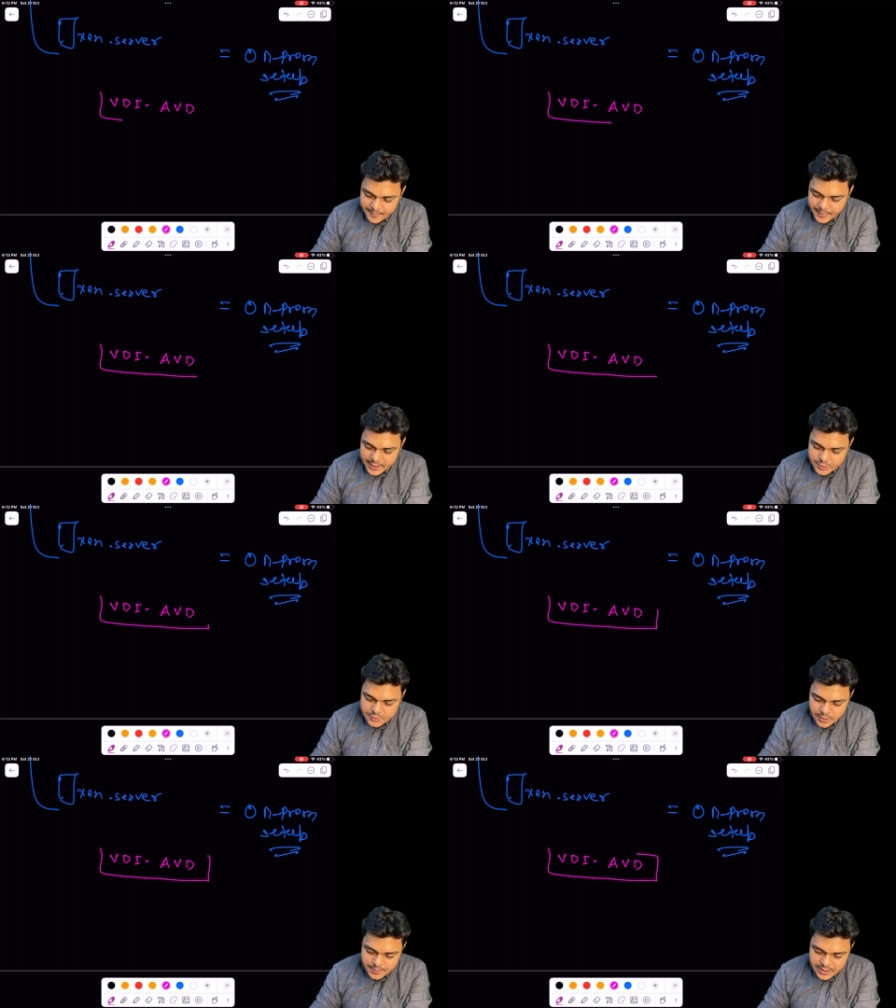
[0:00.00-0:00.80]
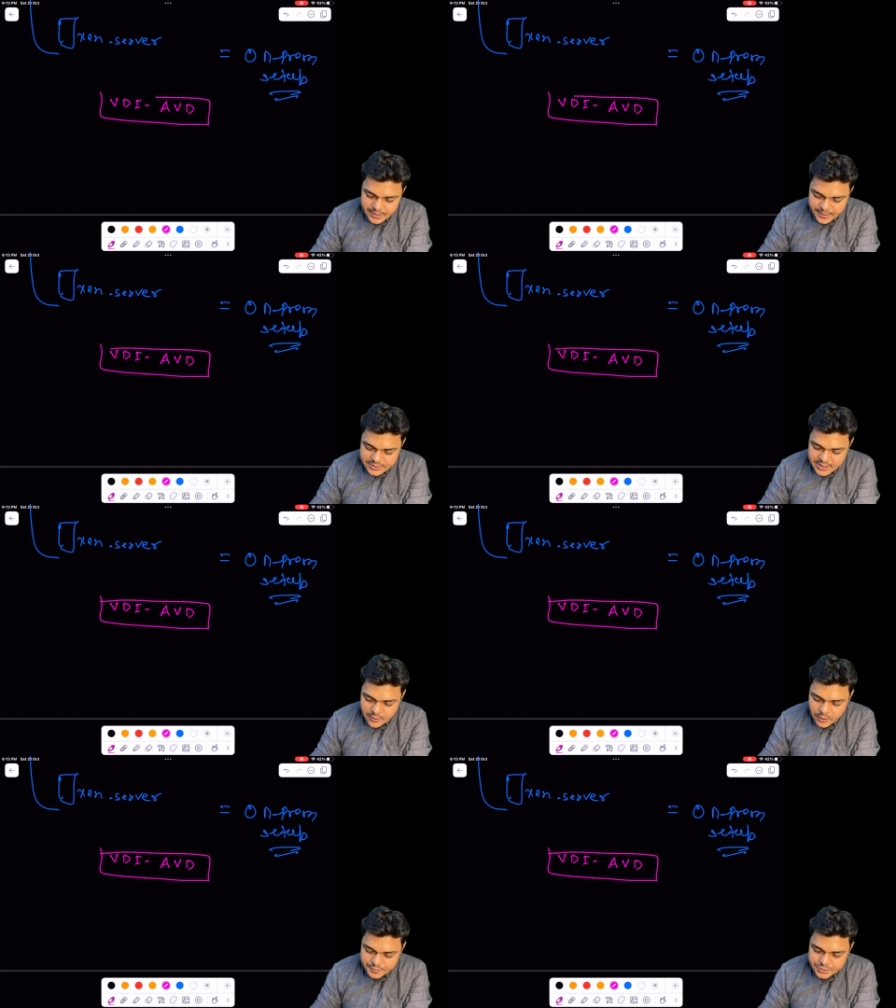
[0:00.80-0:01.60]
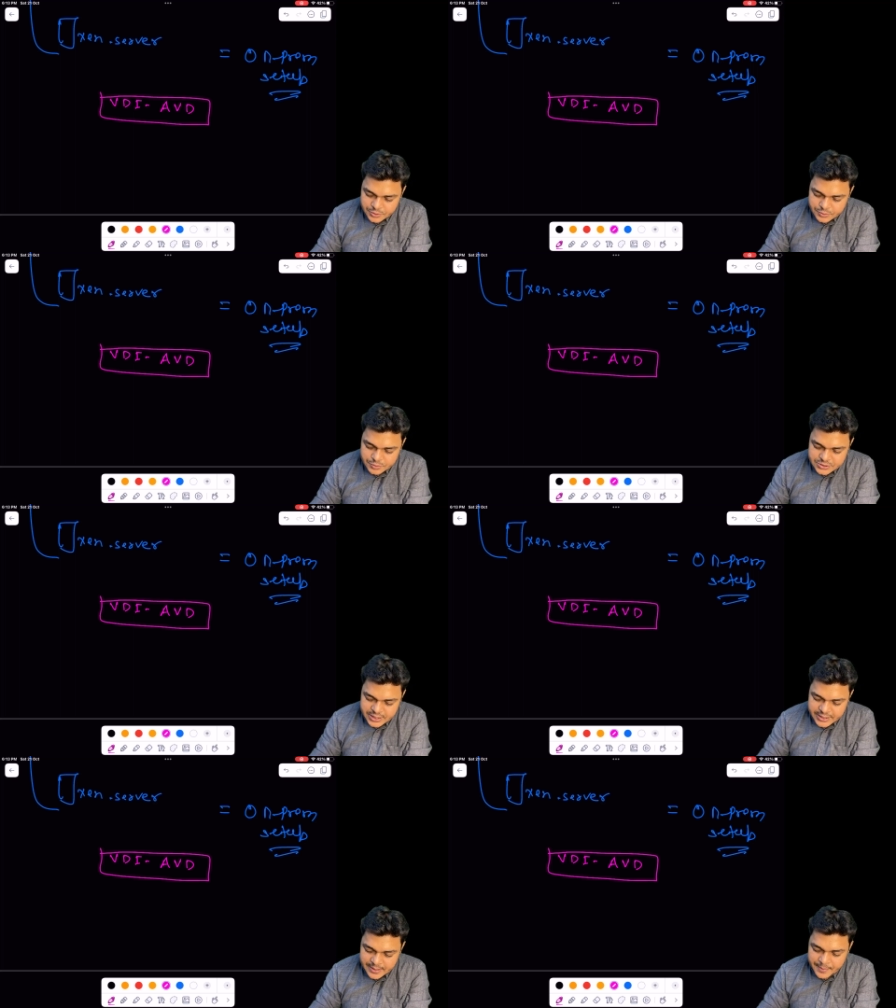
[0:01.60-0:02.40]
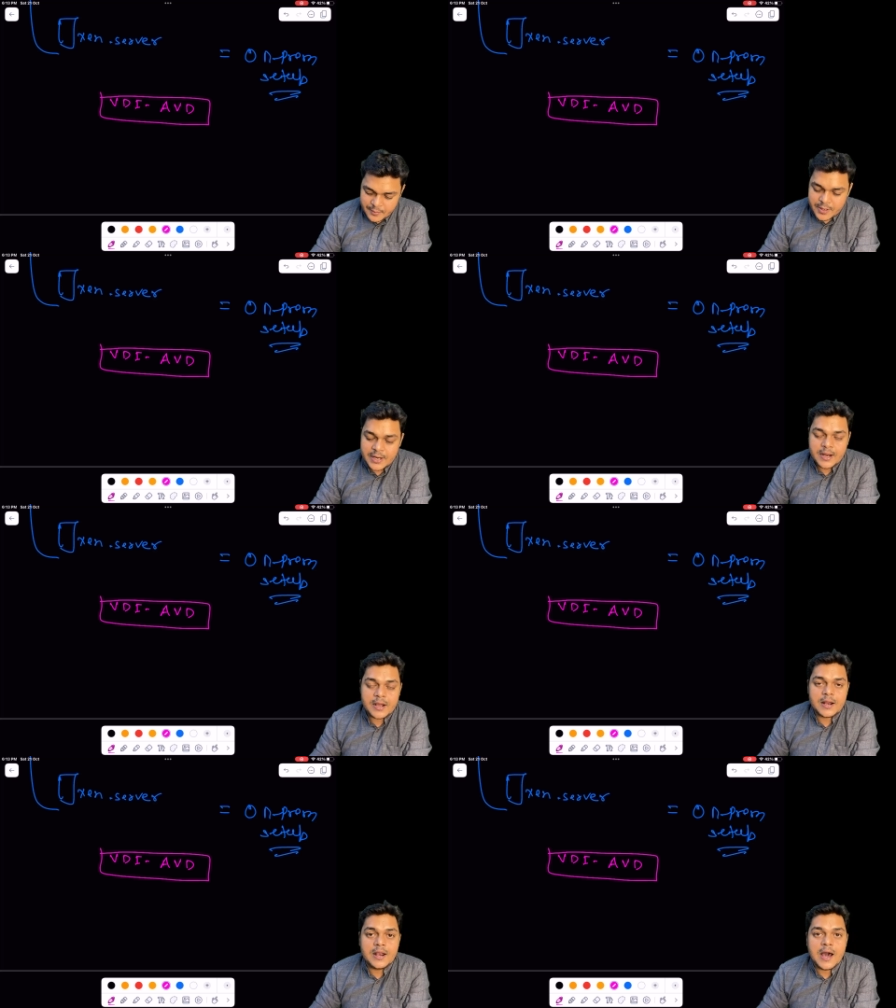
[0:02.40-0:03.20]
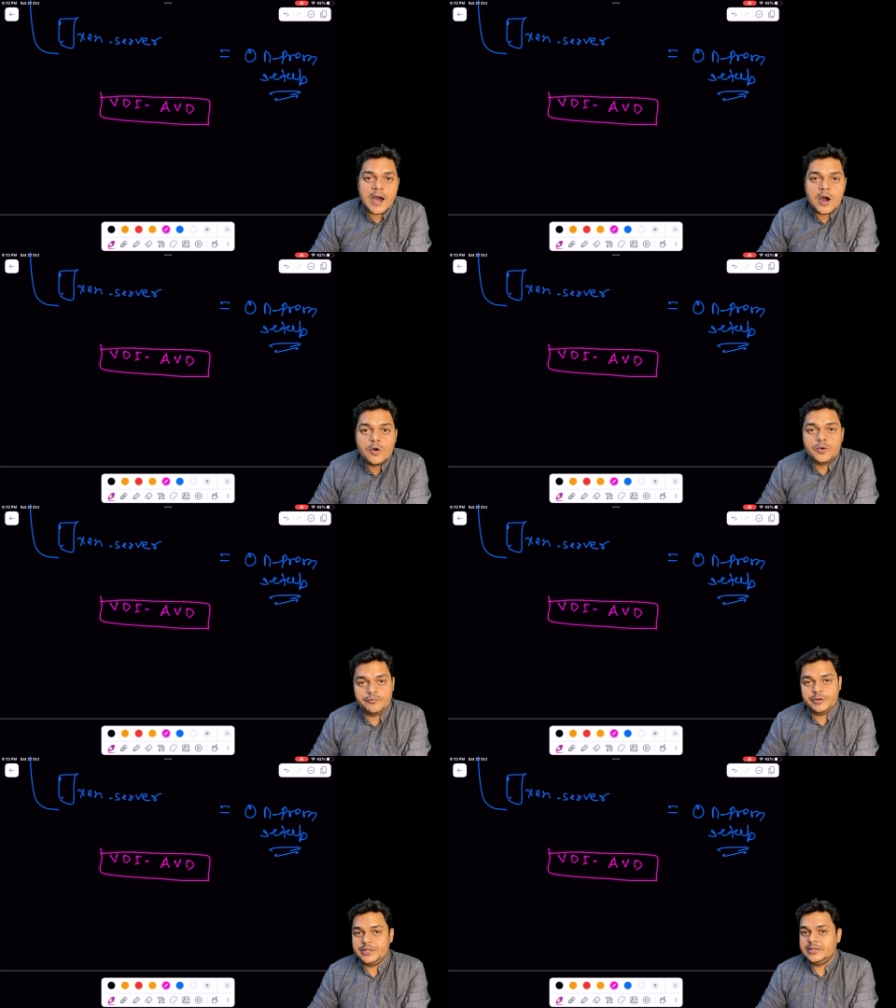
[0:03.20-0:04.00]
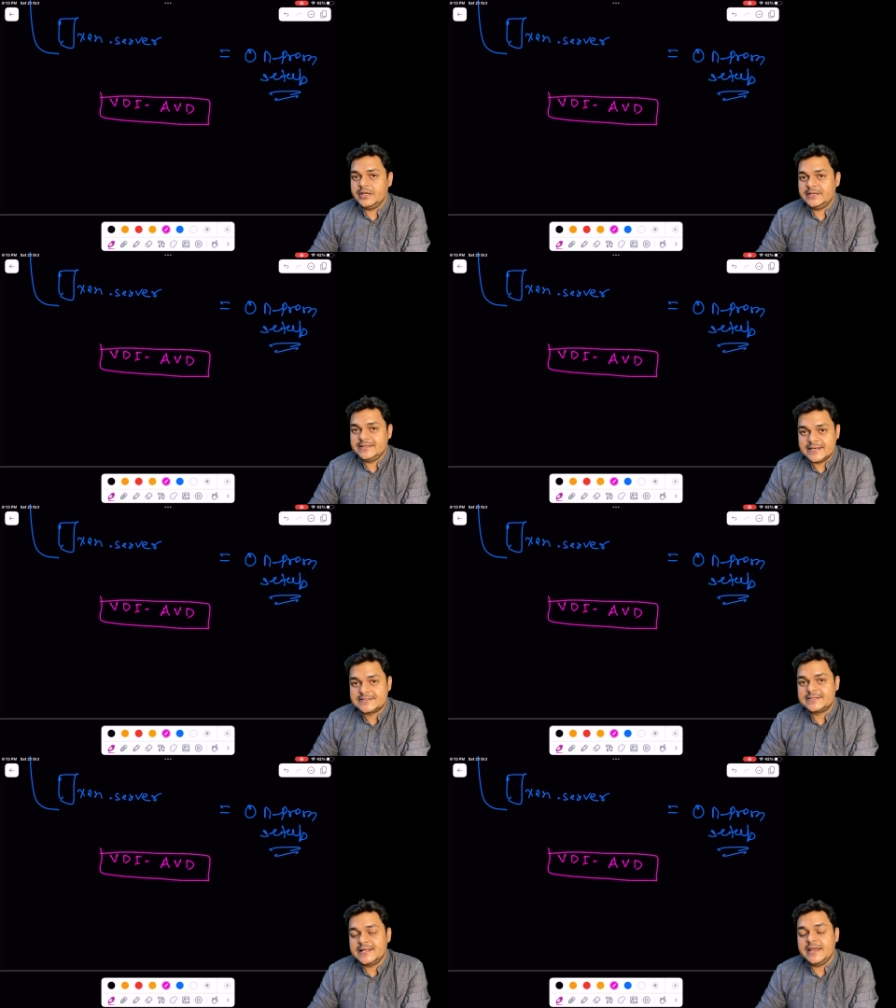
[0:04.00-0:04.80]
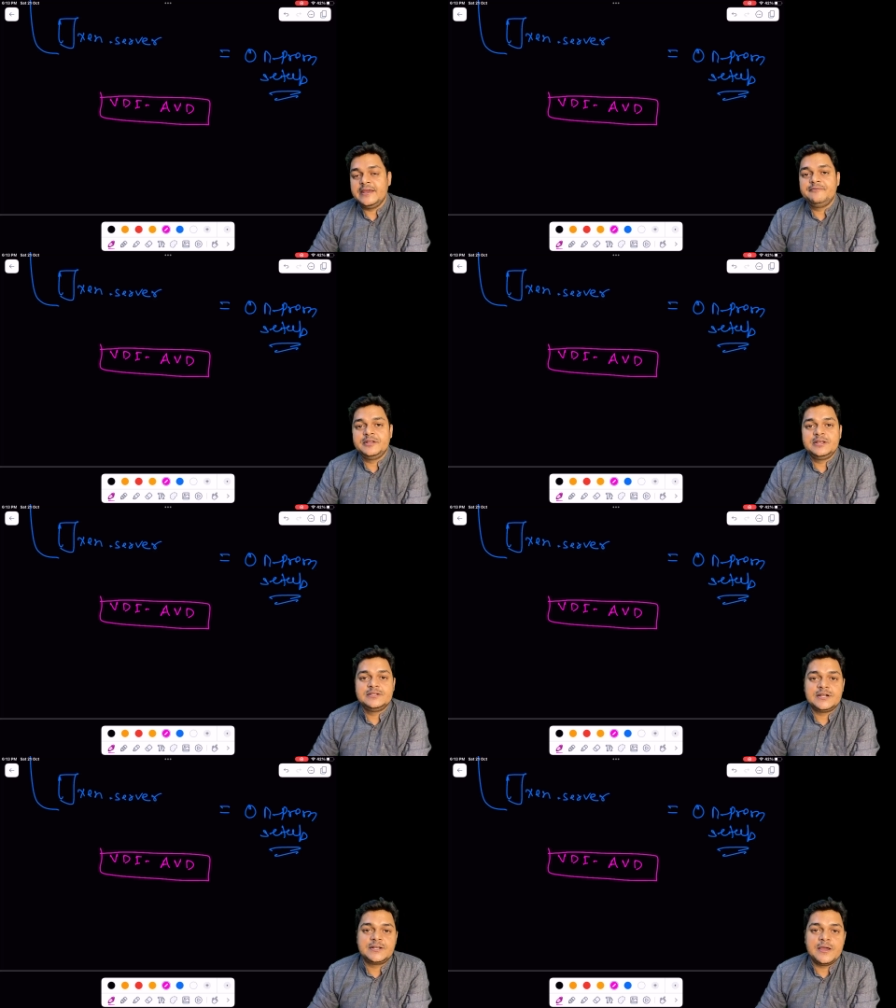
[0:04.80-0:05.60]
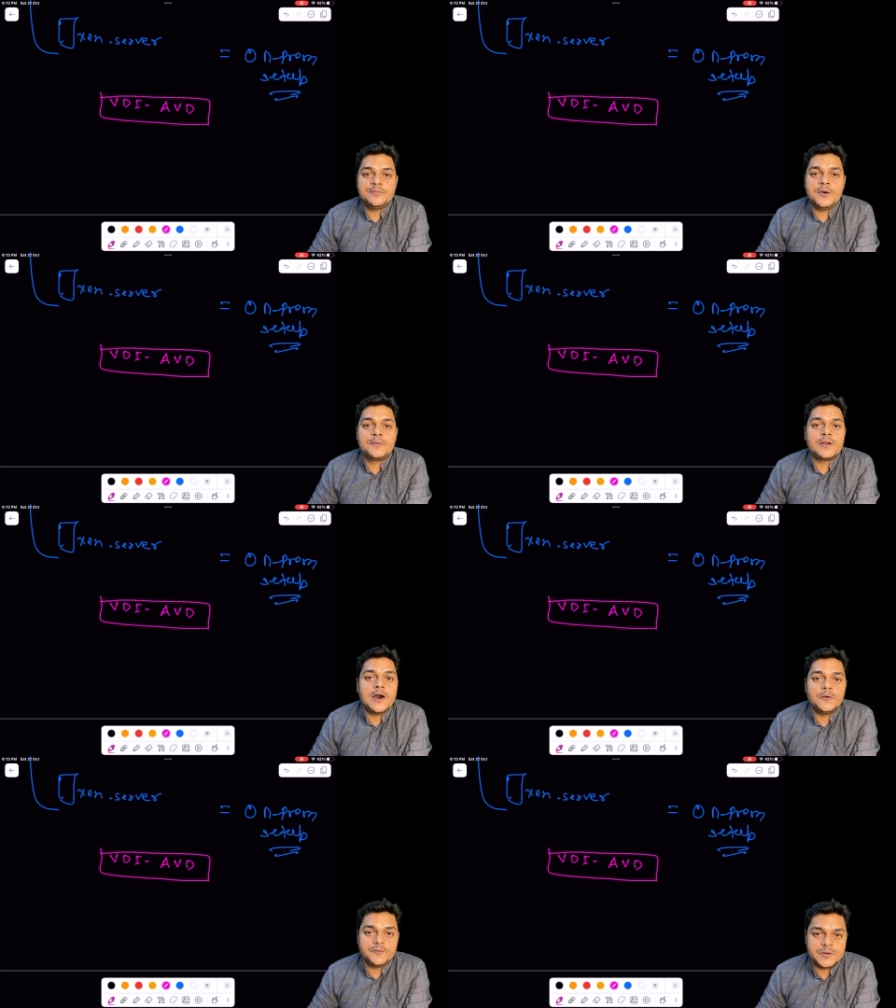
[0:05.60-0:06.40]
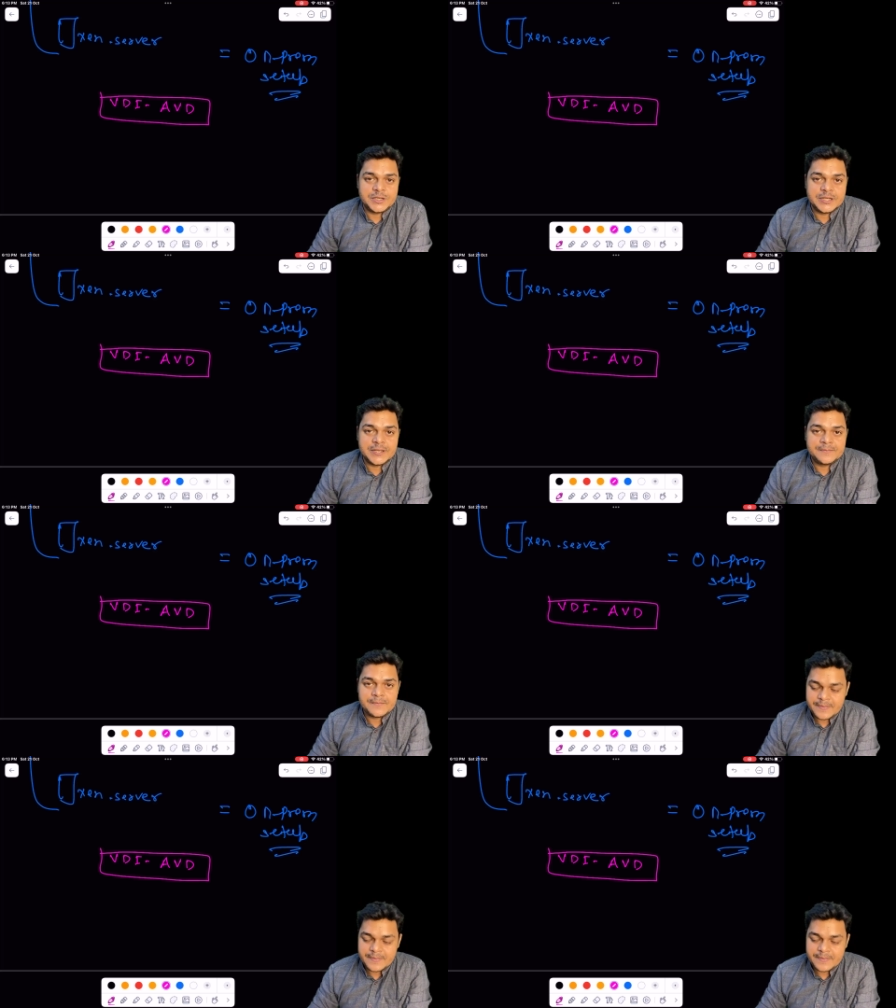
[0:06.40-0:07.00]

Microsoft give us an option to set up our cloud VDI. Yes, the AVD is a type of cloud VDI.